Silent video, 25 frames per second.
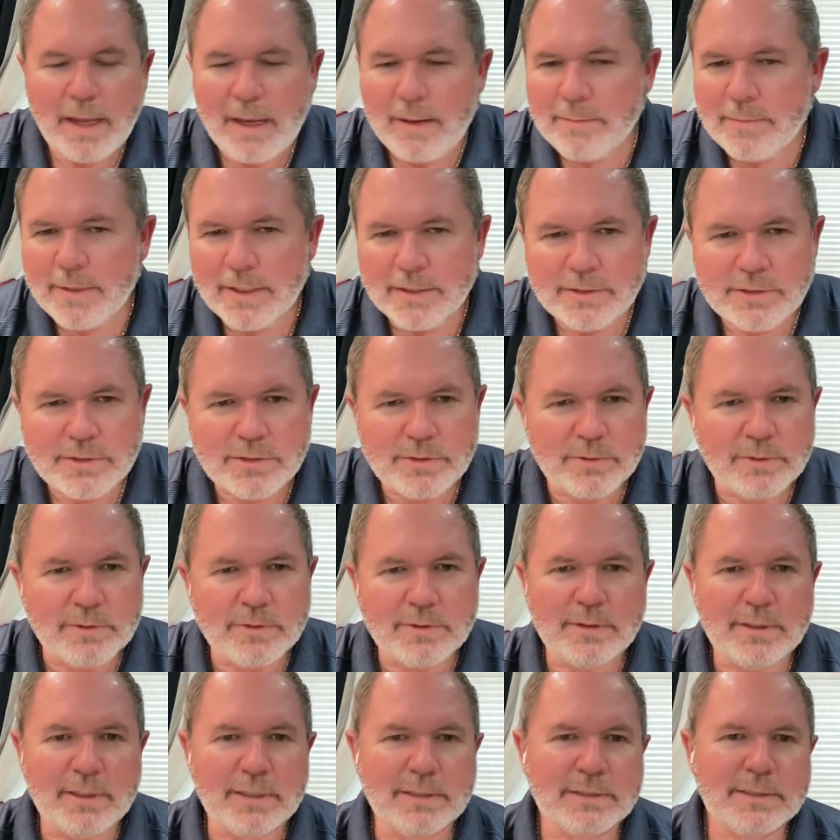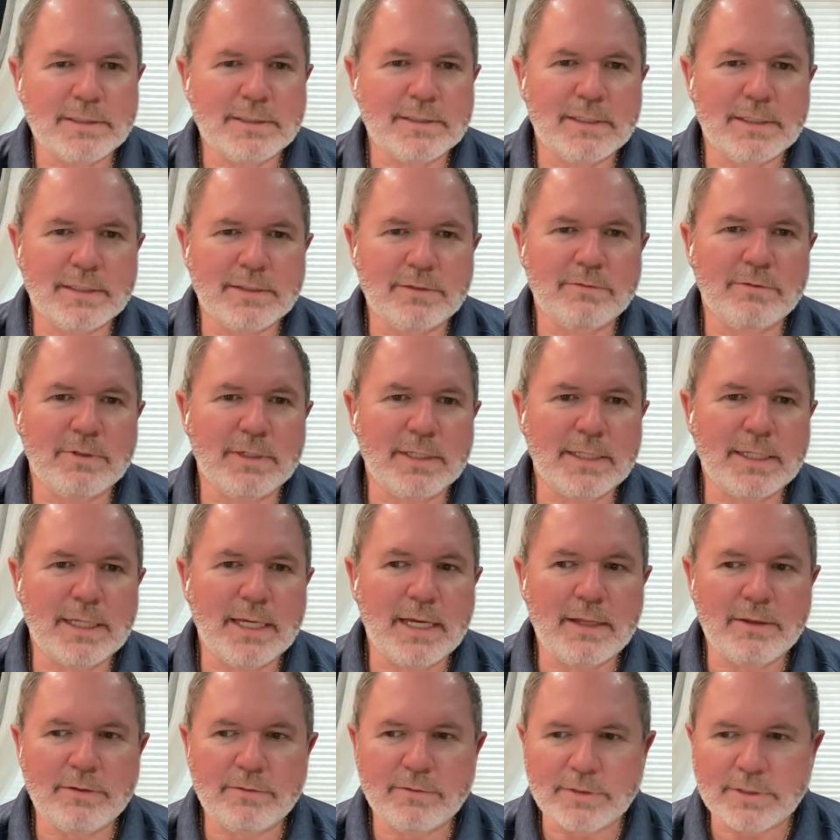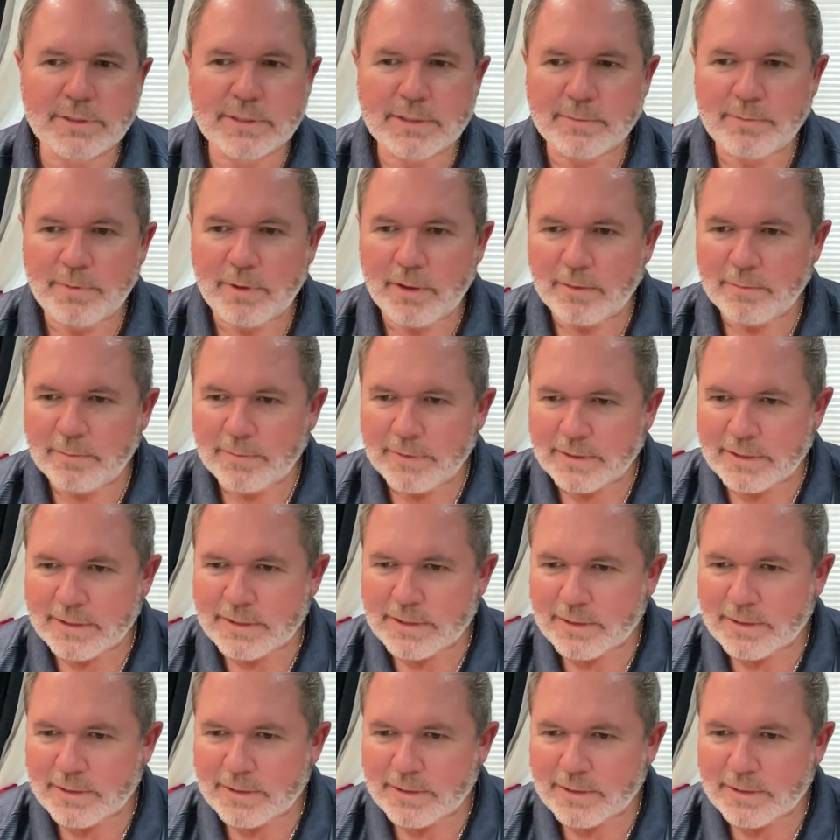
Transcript: I'm not sure. That's really Catherine's department.